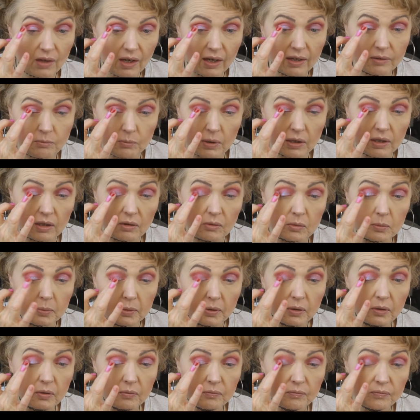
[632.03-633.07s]

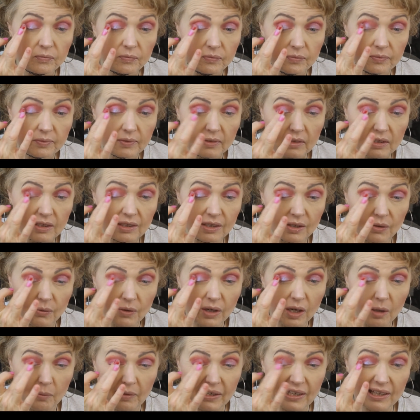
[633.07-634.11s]
unbelievable. You know
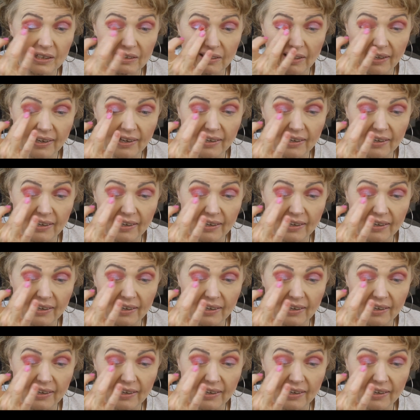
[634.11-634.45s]
what I mean?